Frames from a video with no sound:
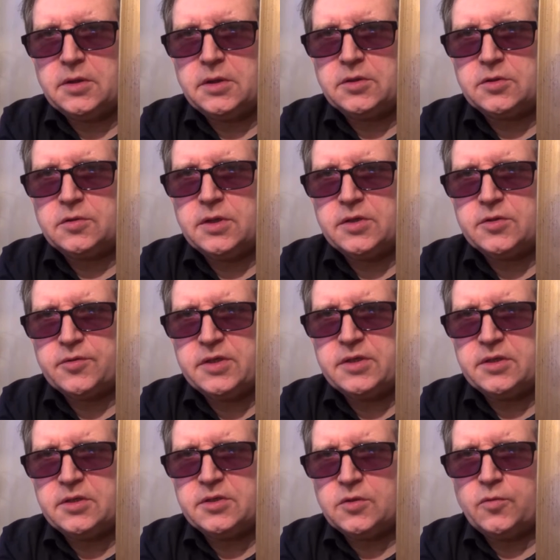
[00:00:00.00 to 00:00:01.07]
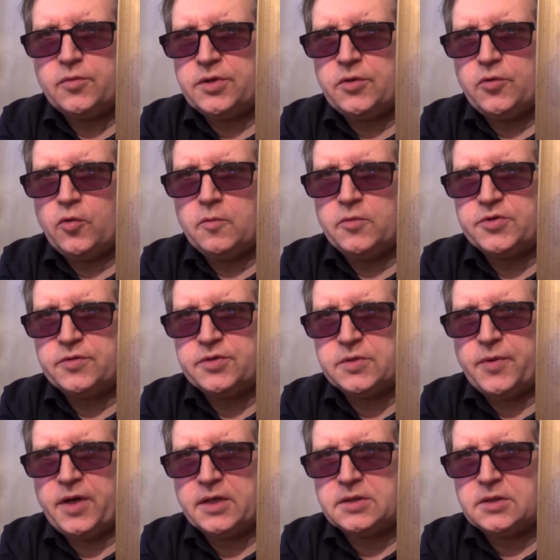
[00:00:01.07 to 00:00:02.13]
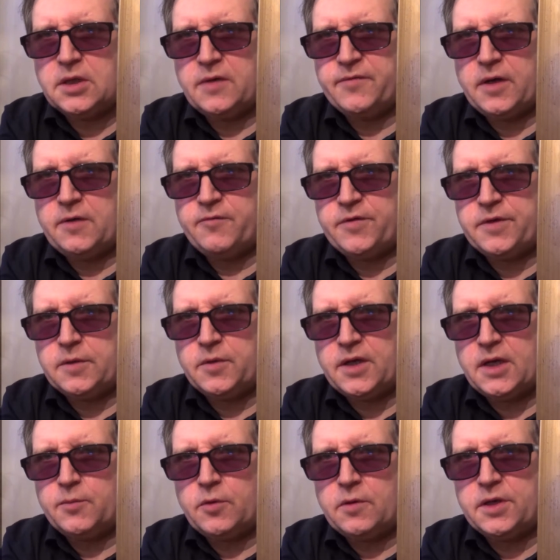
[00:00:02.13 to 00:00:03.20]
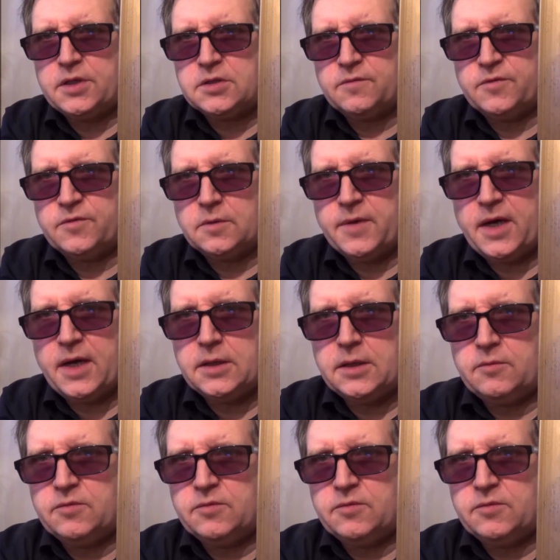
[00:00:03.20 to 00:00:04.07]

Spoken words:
He treated us all with enormous respect, and I have everything but admiration for the man.